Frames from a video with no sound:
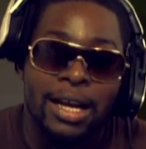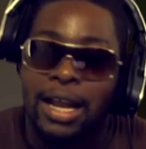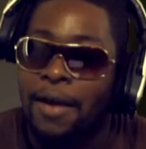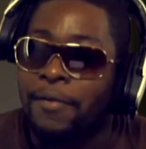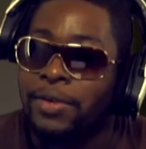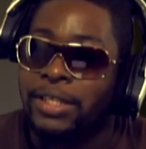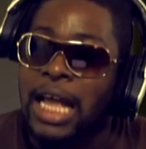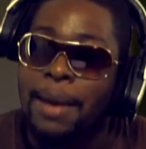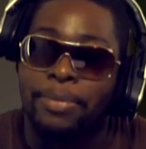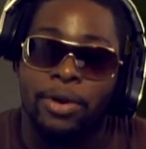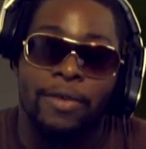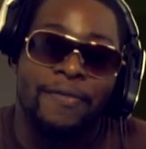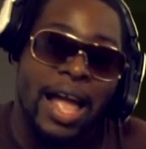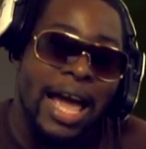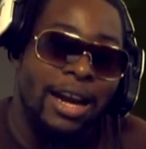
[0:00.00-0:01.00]
Like, for example,
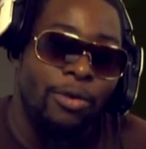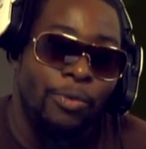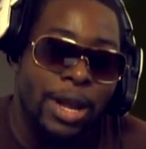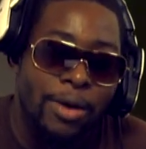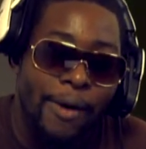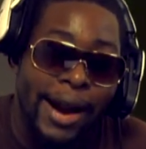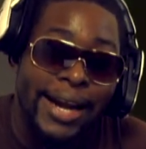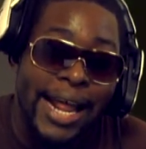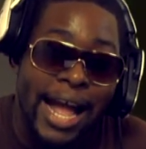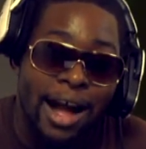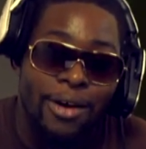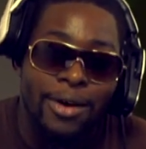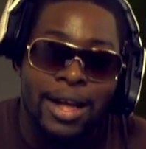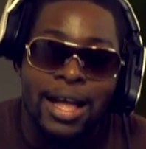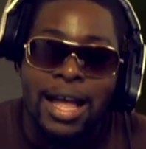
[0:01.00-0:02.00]
if I had a Wii right
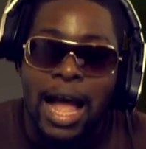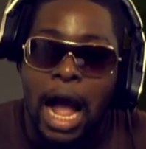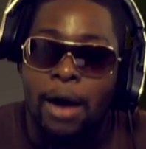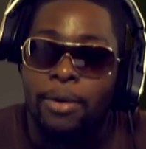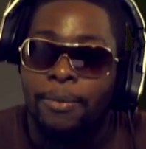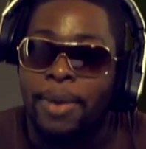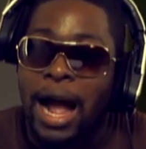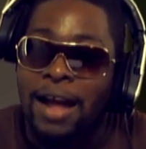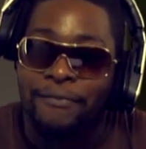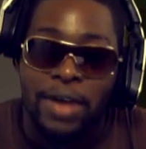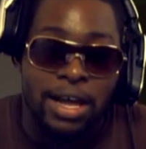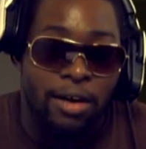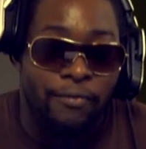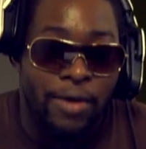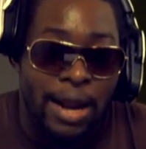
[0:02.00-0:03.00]
now, I would buy
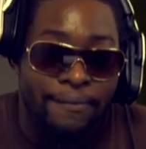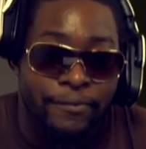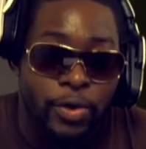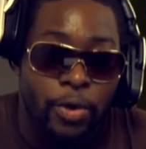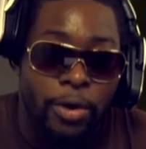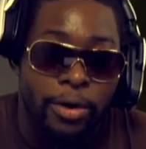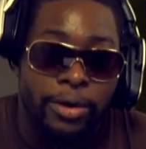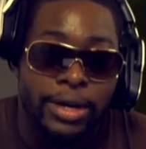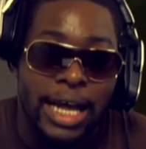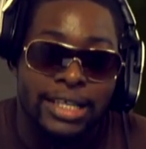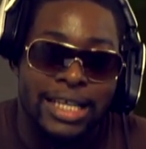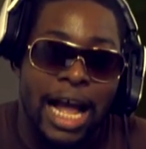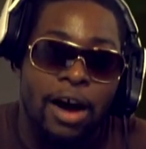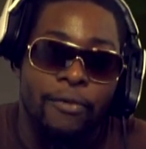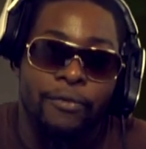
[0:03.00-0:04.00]
Fatal Frame 4
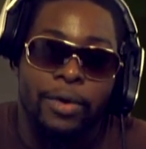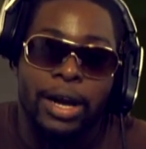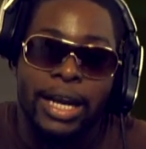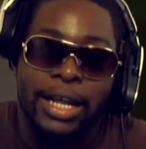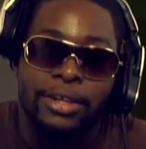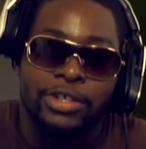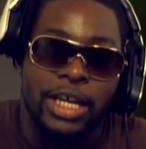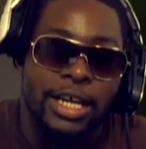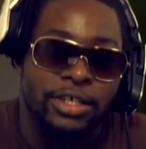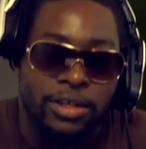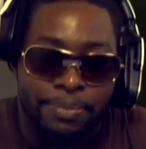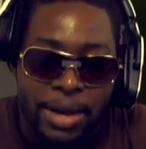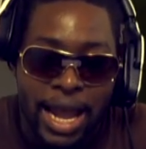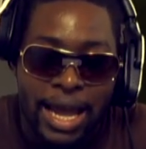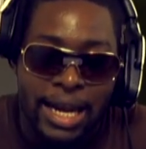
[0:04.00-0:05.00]
that's out in
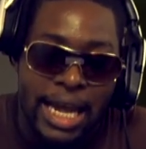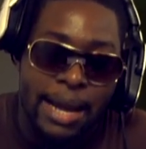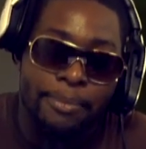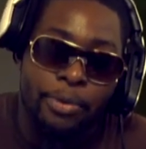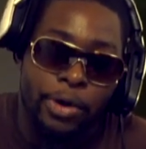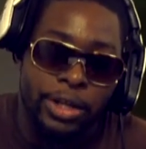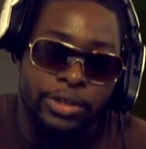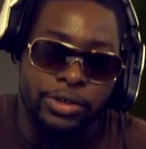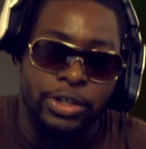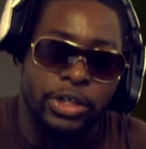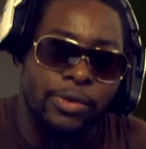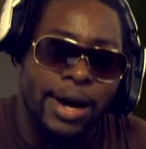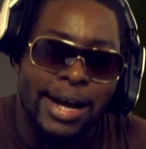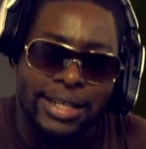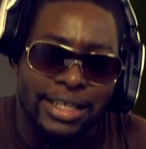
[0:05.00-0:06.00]
Japan and import it to the
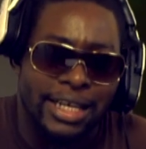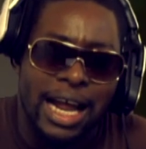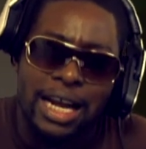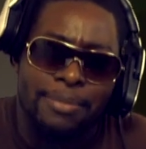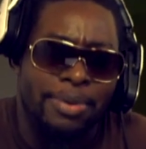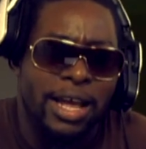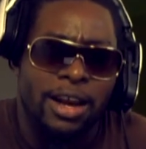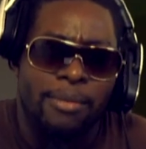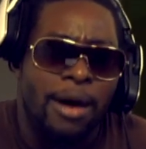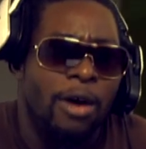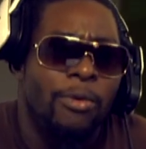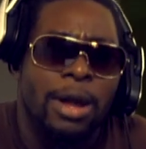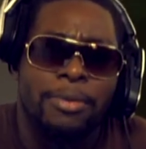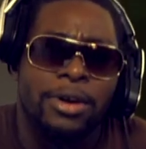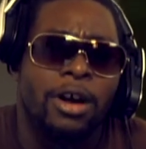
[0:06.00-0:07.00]
US, and I can play it on my
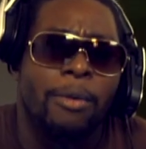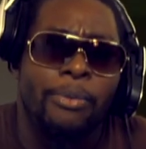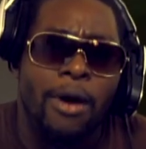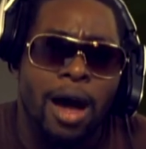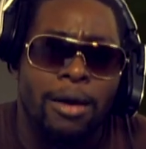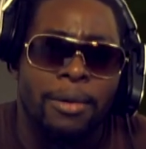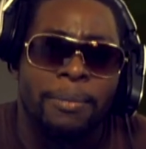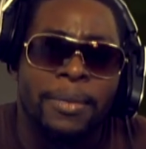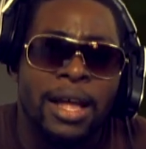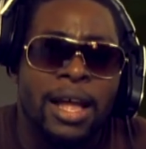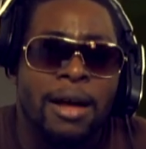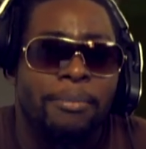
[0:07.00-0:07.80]
Wii with no problem.